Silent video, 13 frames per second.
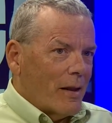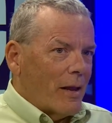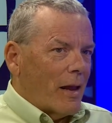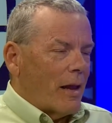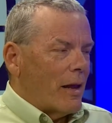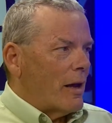
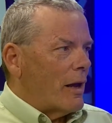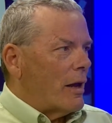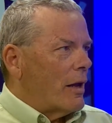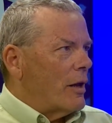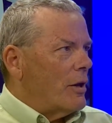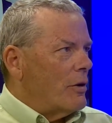
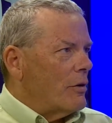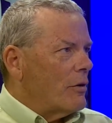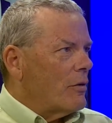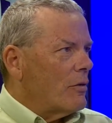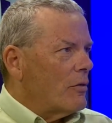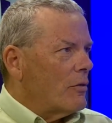and
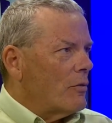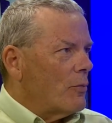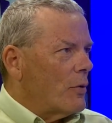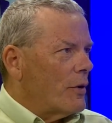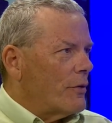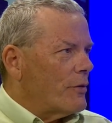
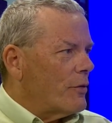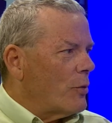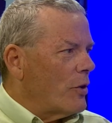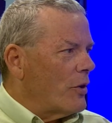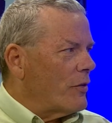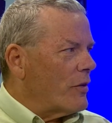what
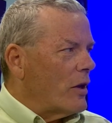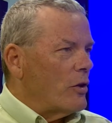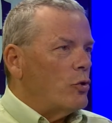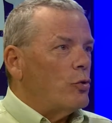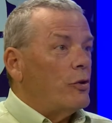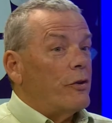do they say?
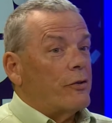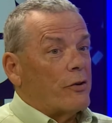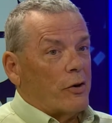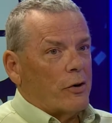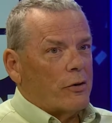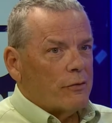You
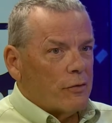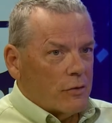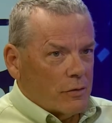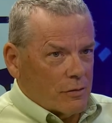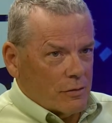deserve.